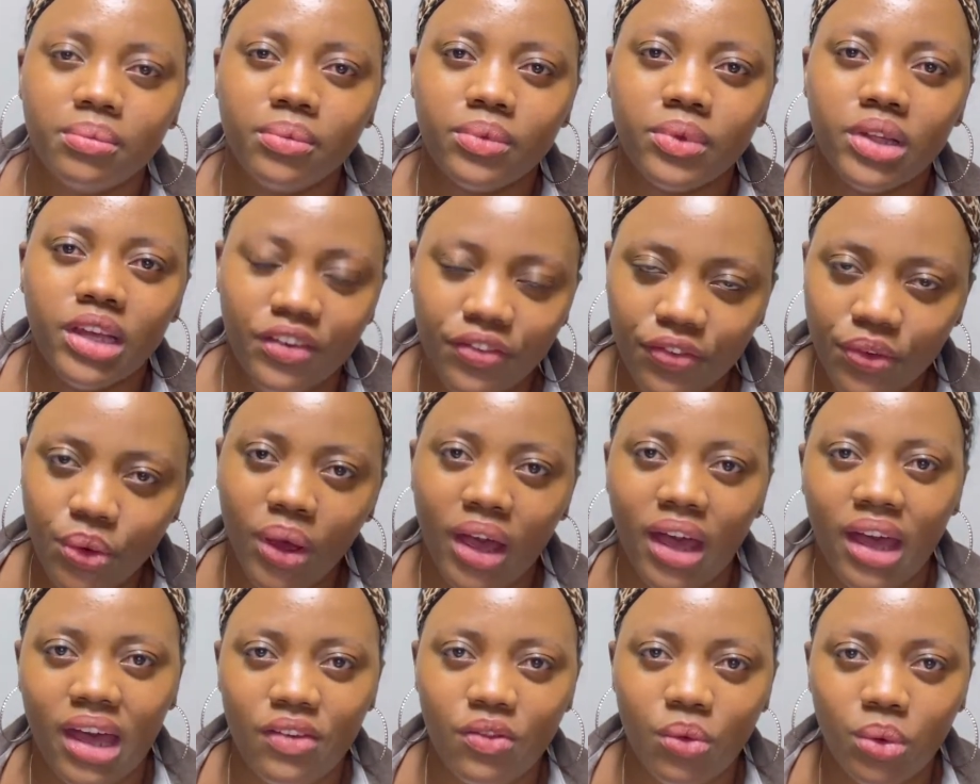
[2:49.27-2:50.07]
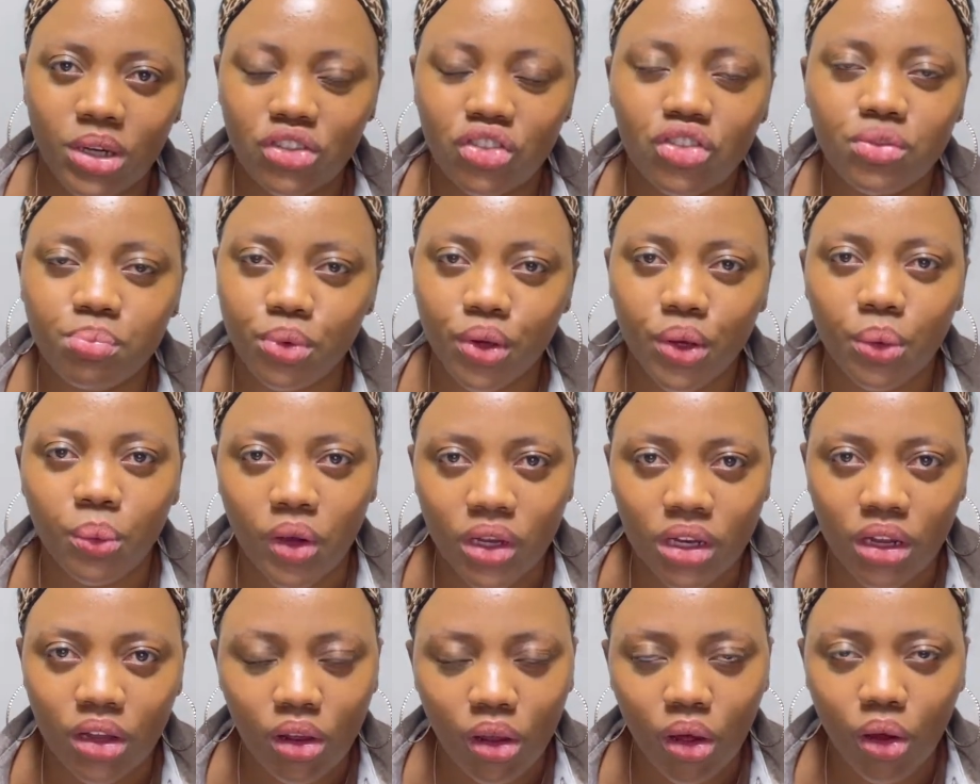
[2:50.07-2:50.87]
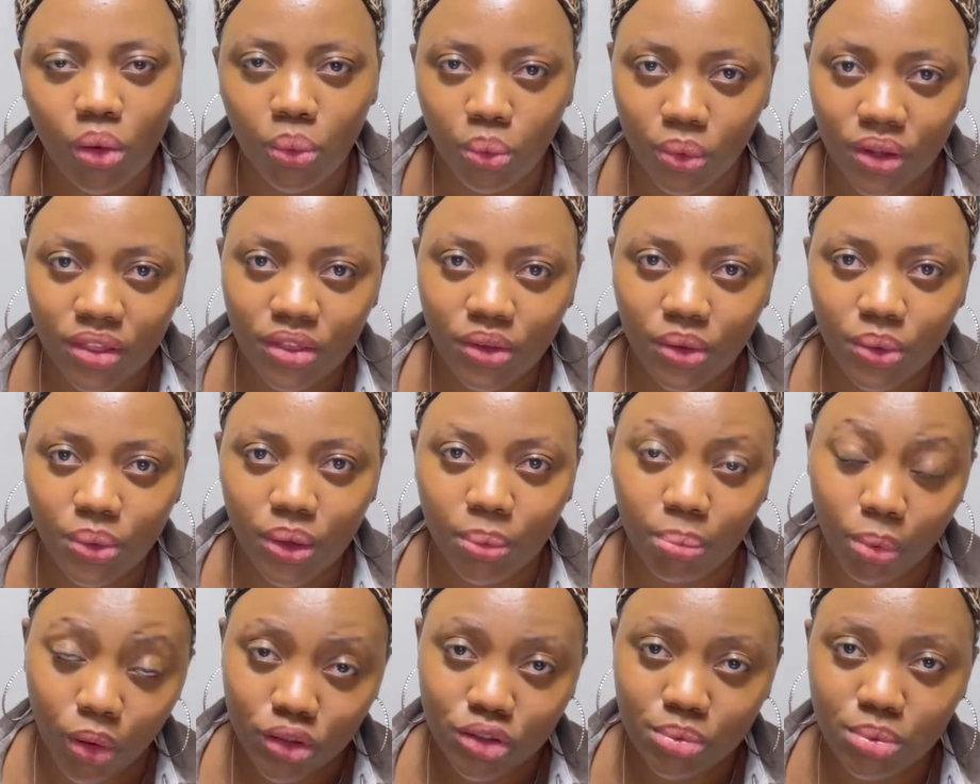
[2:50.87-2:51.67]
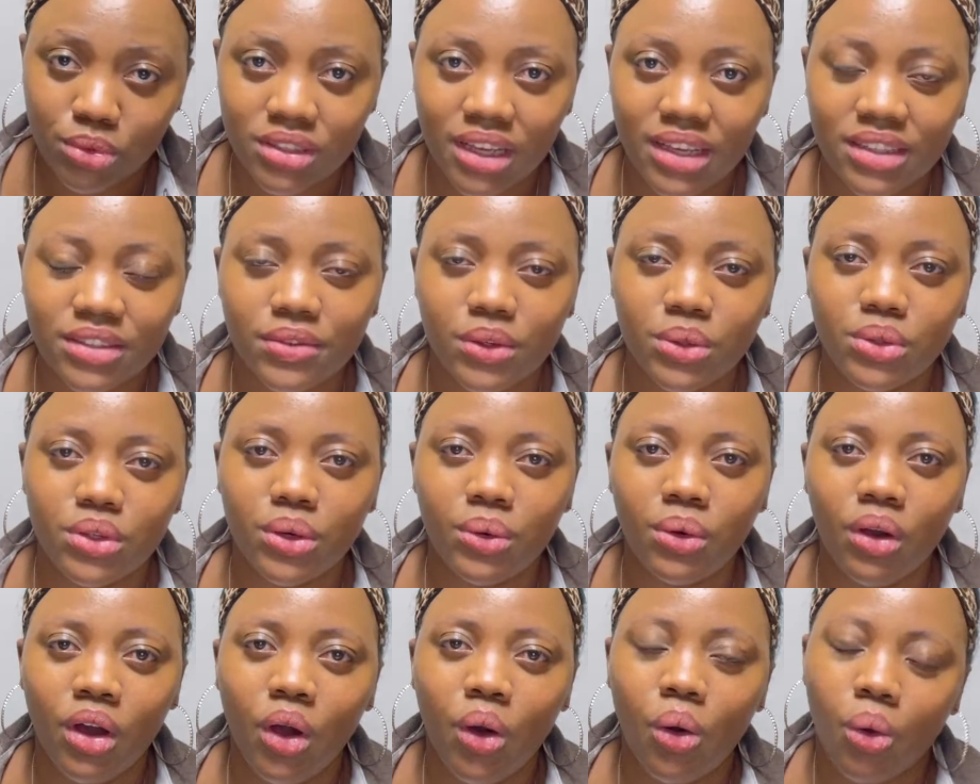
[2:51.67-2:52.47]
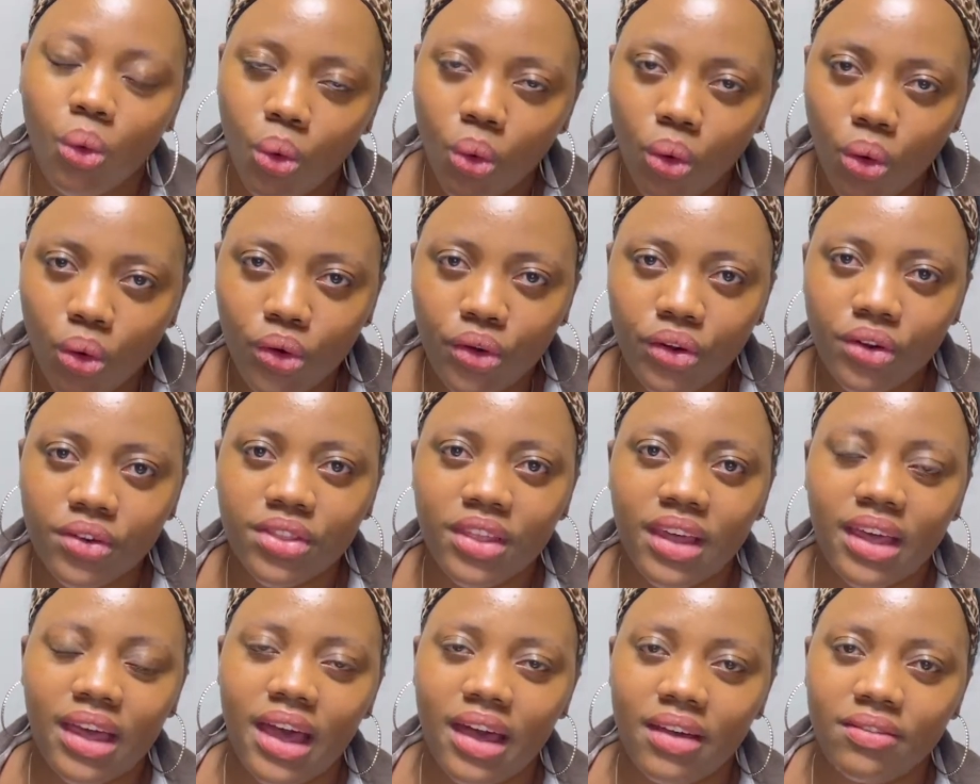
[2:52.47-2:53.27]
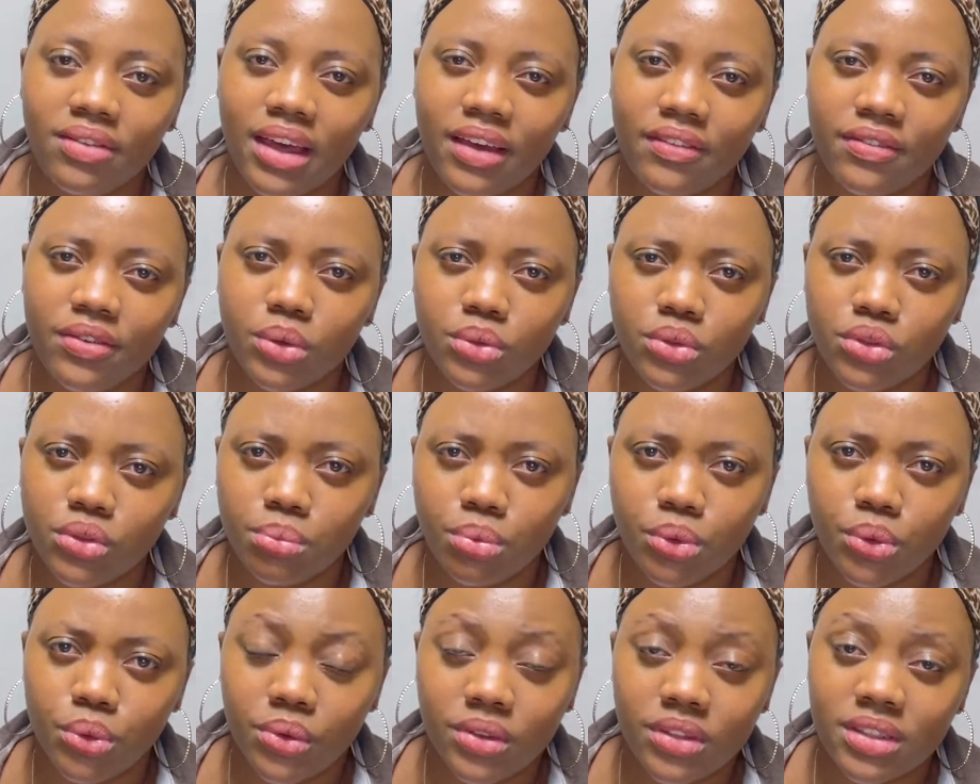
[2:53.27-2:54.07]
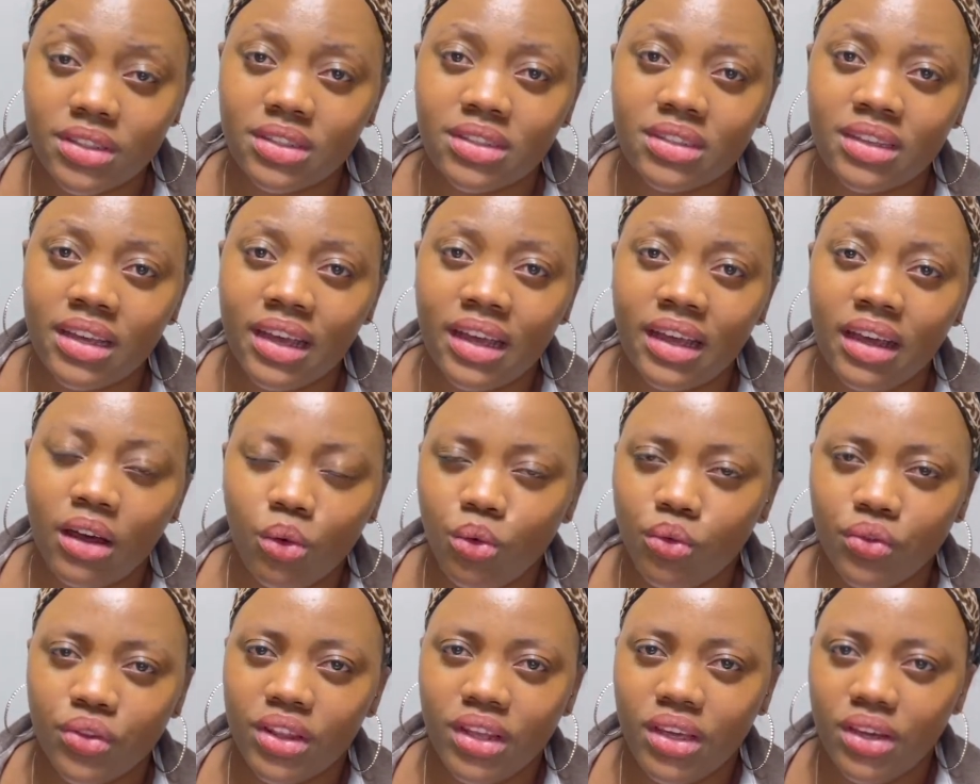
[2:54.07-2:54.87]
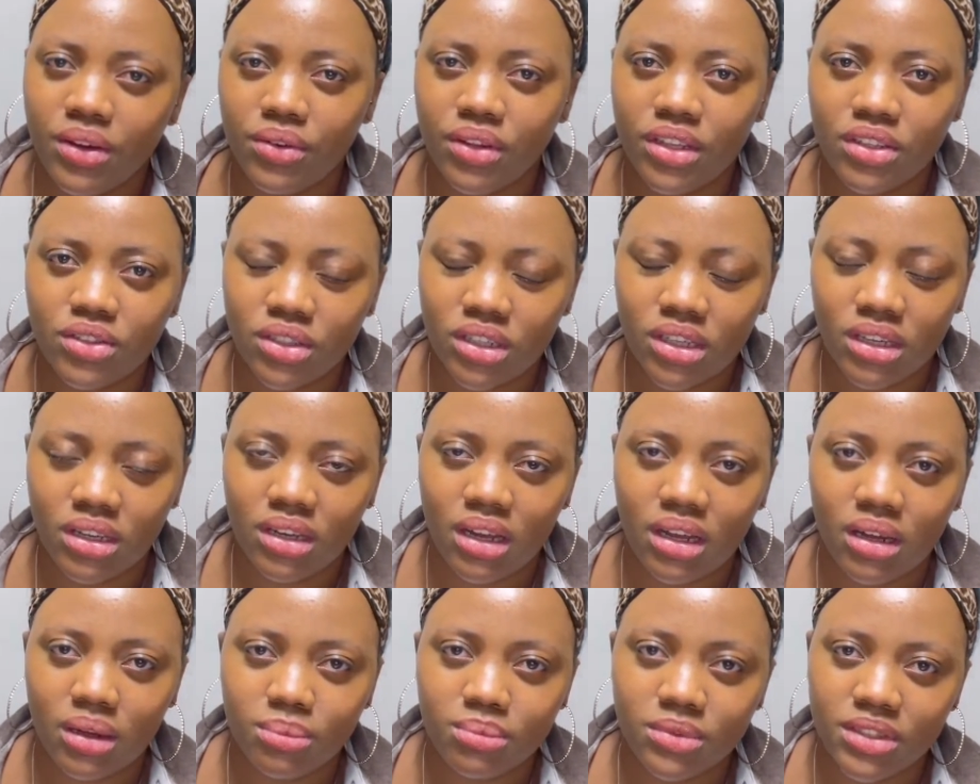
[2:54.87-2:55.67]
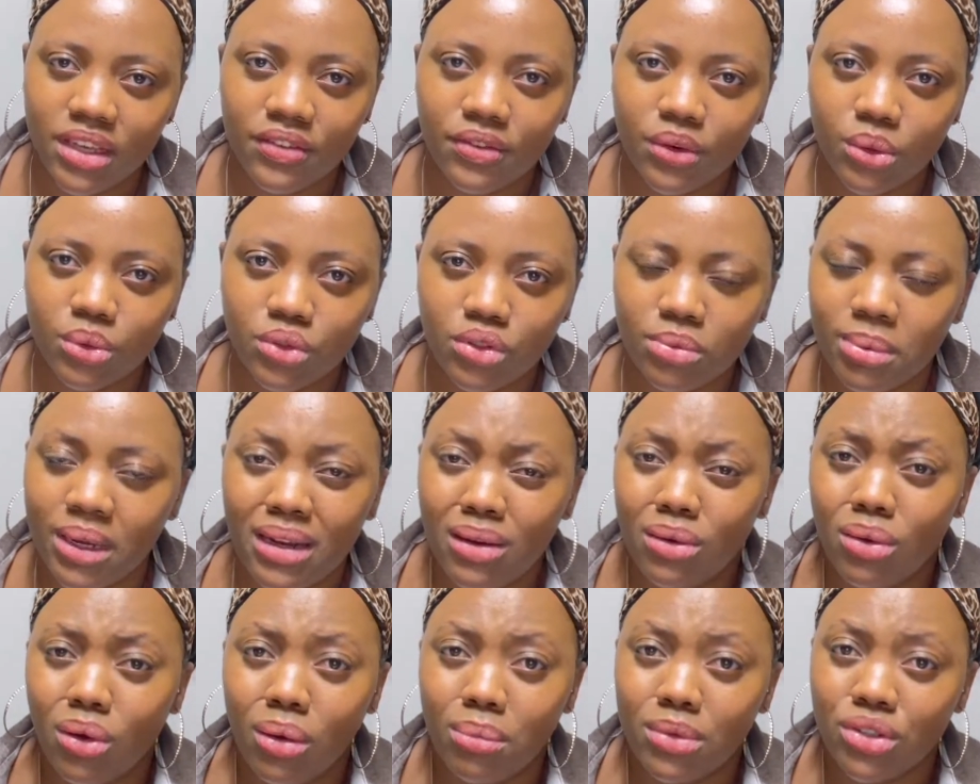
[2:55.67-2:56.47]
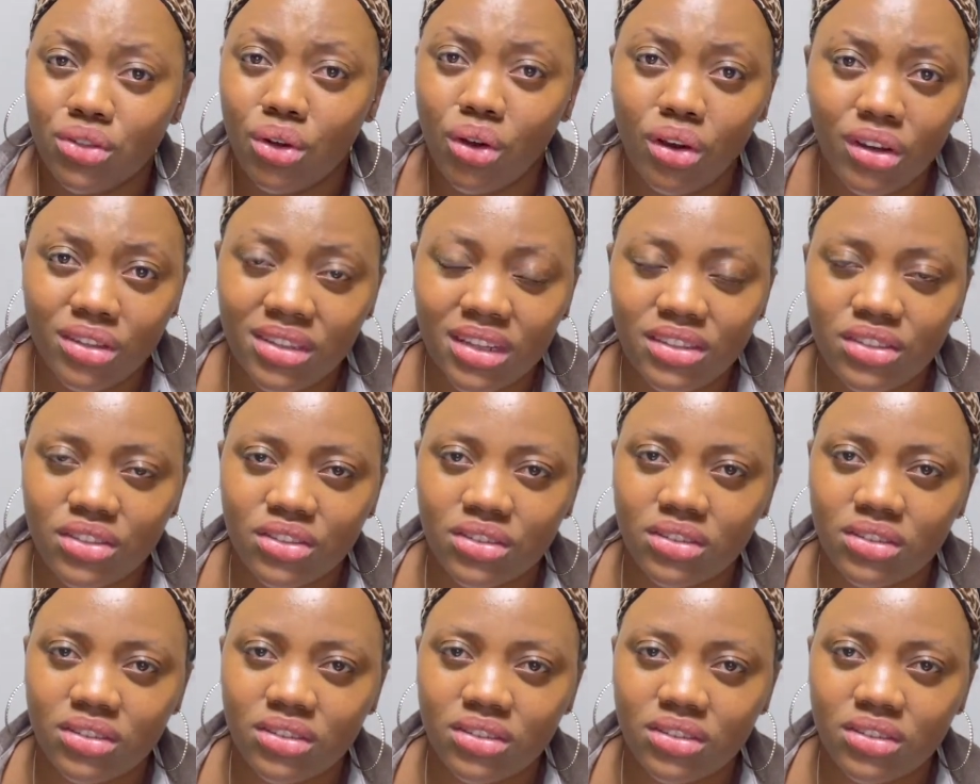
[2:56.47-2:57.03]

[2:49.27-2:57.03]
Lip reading: if you have one, just bring one along with you, a passport size photo, or they have like photo booths over there that you can take photos, but I don't know how much it costs.